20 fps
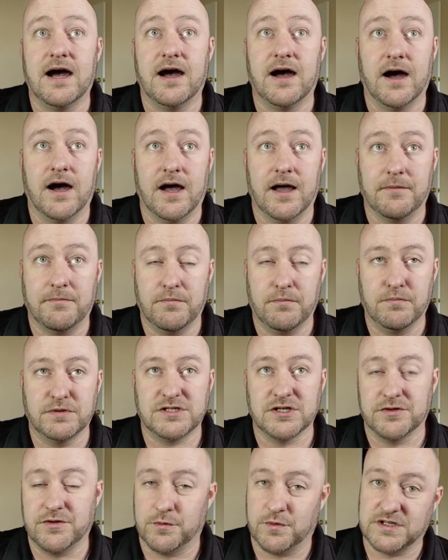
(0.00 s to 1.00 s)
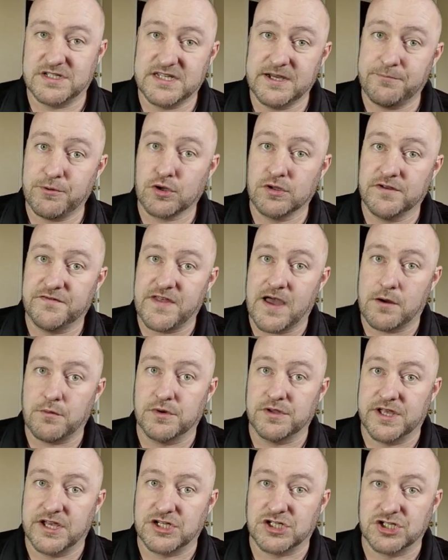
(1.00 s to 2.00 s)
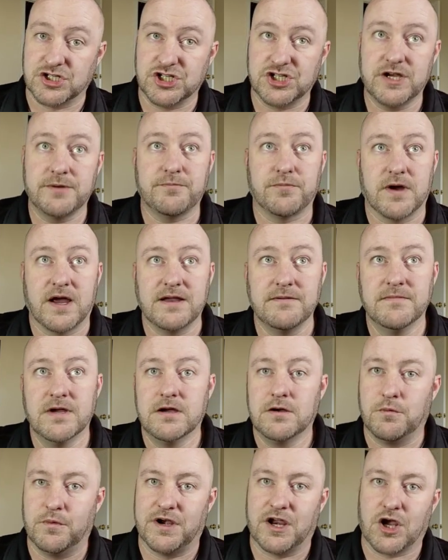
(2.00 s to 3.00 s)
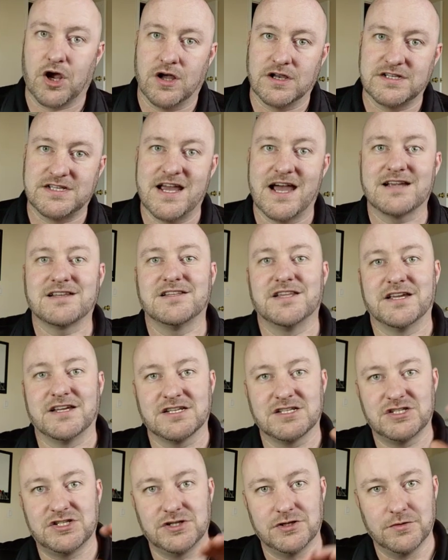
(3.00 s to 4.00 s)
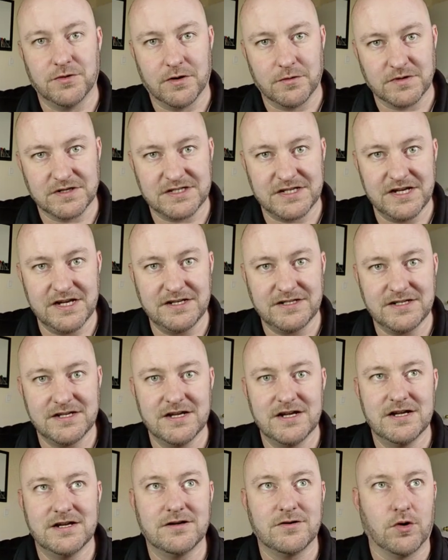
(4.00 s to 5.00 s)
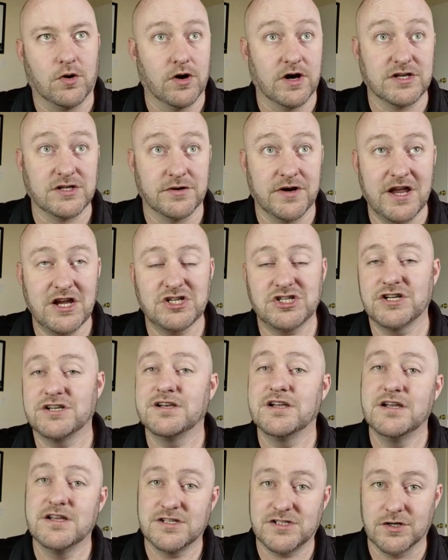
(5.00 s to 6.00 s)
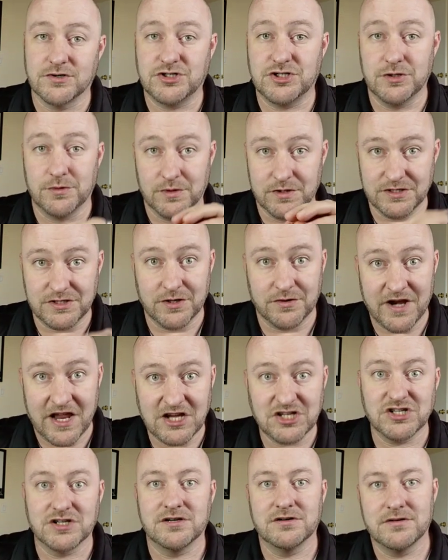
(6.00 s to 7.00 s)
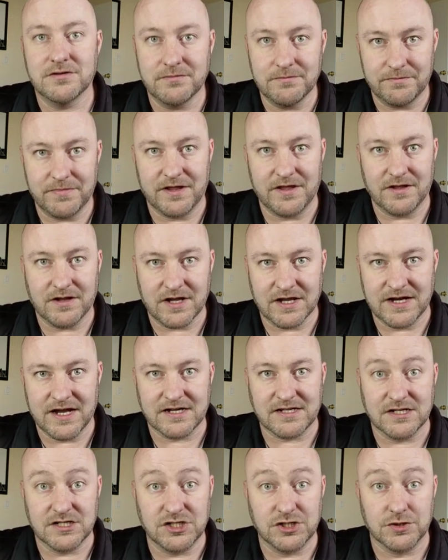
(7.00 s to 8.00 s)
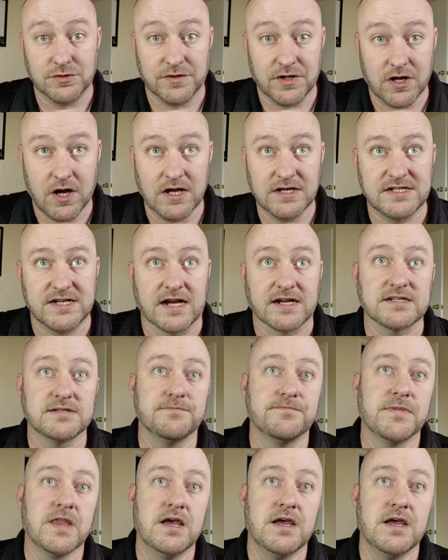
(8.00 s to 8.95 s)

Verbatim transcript: Uh, so the reciprocal of that relationship, right? When a contact links to a receipt or a donation, so too will a donation be connected to the contact.